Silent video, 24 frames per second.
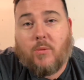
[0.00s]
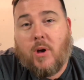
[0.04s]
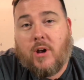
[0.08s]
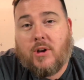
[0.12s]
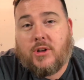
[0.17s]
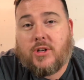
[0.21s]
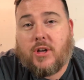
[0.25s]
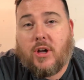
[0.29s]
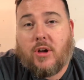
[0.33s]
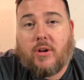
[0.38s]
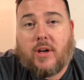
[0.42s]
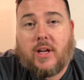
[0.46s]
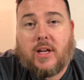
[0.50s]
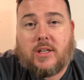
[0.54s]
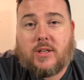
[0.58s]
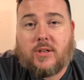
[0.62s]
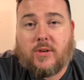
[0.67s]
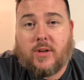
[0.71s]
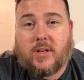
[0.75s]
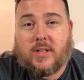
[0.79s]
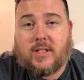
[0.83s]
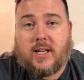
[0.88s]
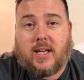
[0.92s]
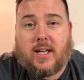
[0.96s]
Why don't you go get
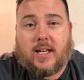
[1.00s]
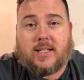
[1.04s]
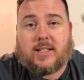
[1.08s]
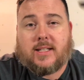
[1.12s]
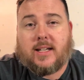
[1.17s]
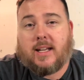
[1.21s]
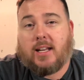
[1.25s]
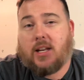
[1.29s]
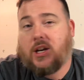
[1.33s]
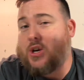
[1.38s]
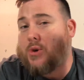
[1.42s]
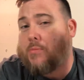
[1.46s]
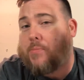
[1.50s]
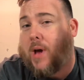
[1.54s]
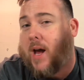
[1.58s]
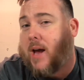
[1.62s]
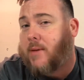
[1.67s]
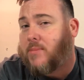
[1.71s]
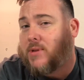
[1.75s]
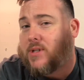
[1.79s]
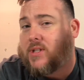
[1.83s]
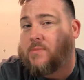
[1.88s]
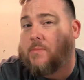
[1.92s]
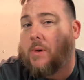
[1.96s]
you a ten, stick it in your
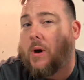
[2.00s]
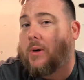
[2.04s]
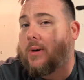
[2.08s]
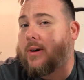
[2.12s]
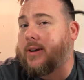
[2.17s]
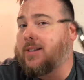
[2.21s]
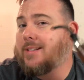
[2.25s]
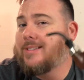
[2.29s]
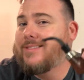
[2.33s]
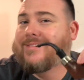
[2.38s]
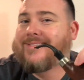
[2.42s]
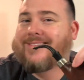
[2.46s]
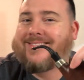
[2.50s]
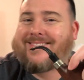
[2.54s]
pipe, and smoke it?